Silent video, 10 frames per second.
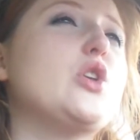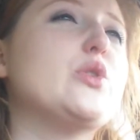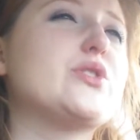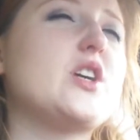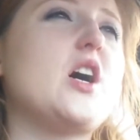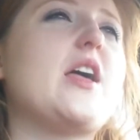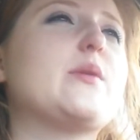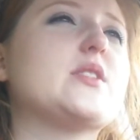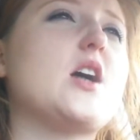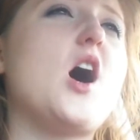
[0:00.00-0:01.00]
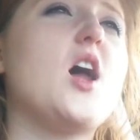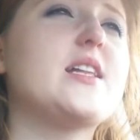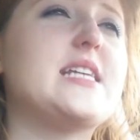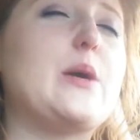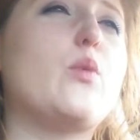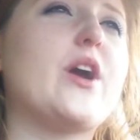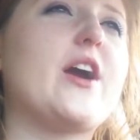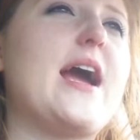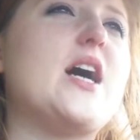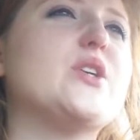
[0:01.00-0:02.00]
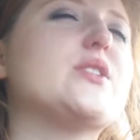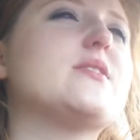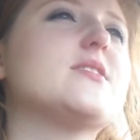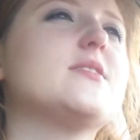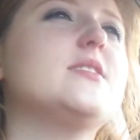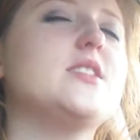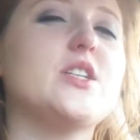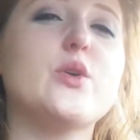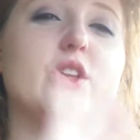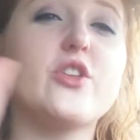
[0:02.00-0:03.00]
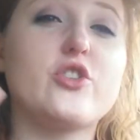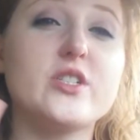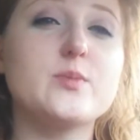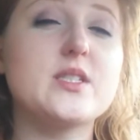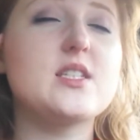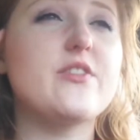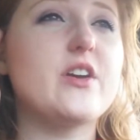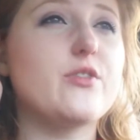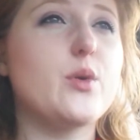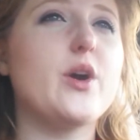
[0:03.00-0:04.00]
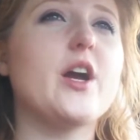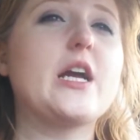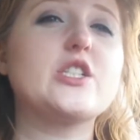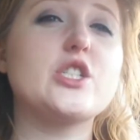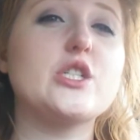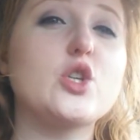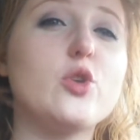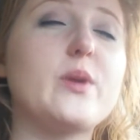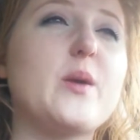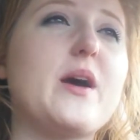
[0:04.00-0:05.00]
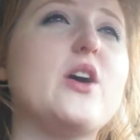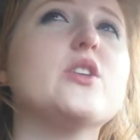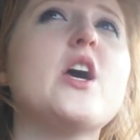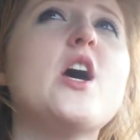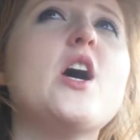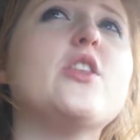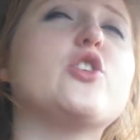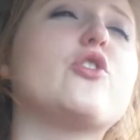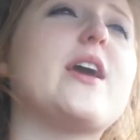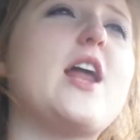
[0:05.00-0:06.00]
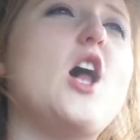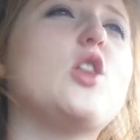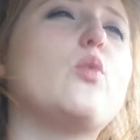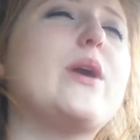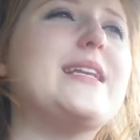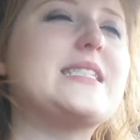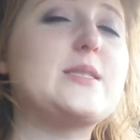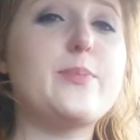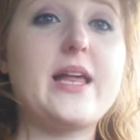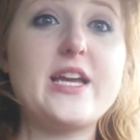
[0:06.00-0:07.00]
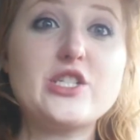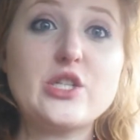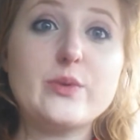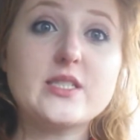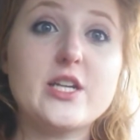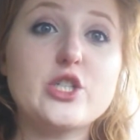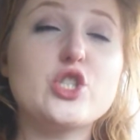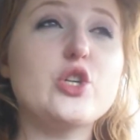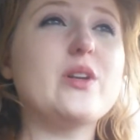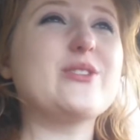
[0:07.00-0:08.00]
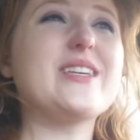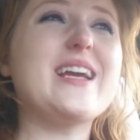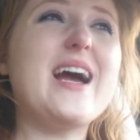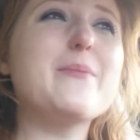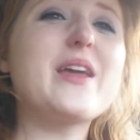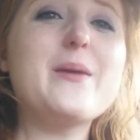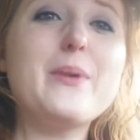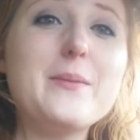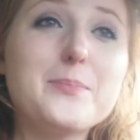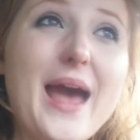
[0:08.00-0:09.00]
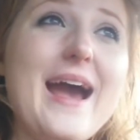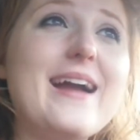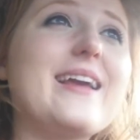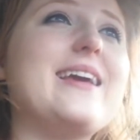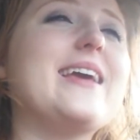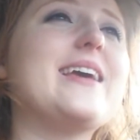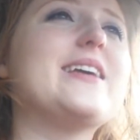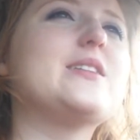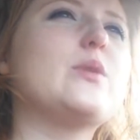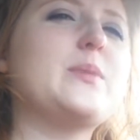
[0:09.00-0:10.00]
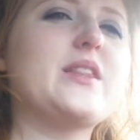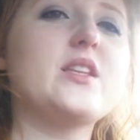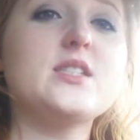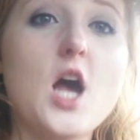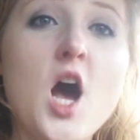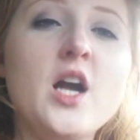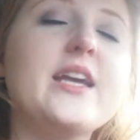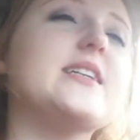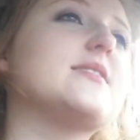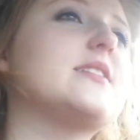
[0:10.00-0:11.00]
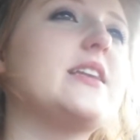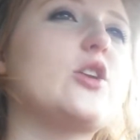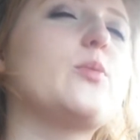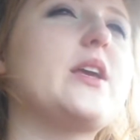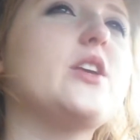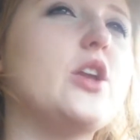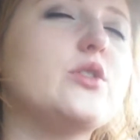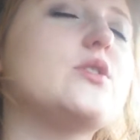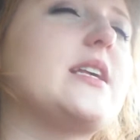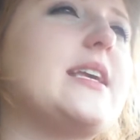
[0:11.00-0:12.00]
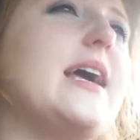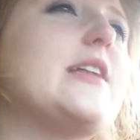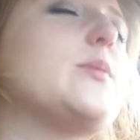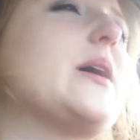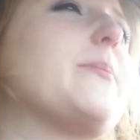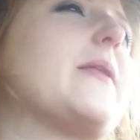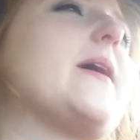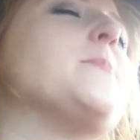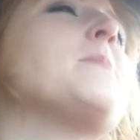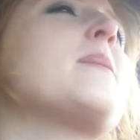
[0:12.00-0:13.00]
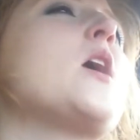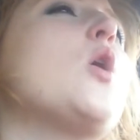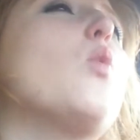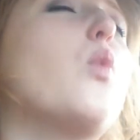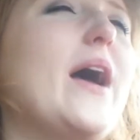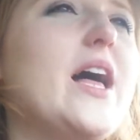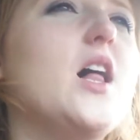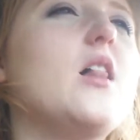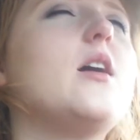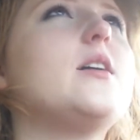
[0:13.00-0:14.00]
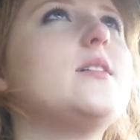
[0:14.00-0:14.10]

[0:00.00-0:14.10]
you saw it was the holiday warehouse, you know, with all the Christmas stuff everywhere, and she had told me about the great Halloween display she was going to do, and I was like, I'm going to be back in, what month is it? August, and it'll be, you know, she's like, yeah, it'll be up by then. Well,